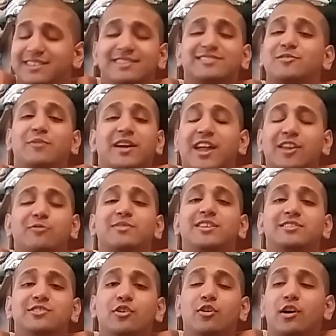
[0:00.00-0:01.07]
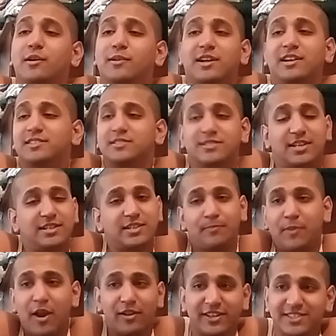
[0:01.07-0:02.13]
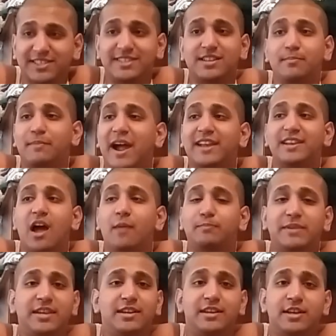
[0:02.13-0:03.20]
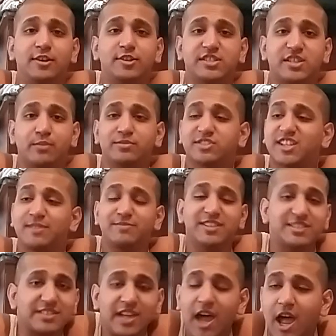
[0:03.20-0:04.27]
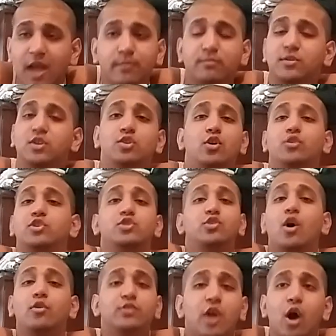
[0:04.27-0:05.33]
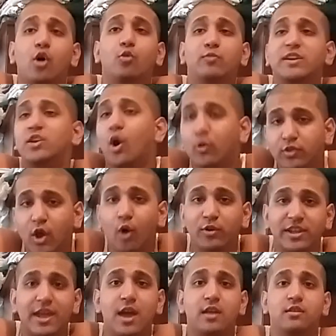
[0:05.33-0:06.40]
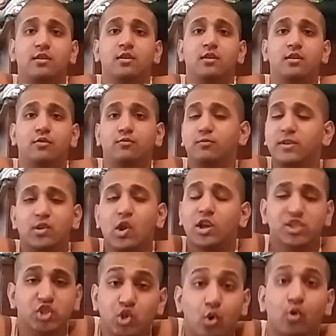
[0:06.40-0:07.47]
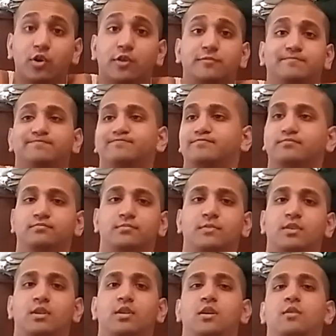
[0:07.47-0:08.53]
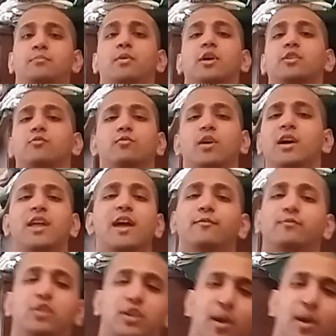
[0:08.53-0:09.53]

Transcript: So what can you really do? Because apparently Cena might not be in SummerSlam this time. You don't know. We don't know yet. We're not sure. But again,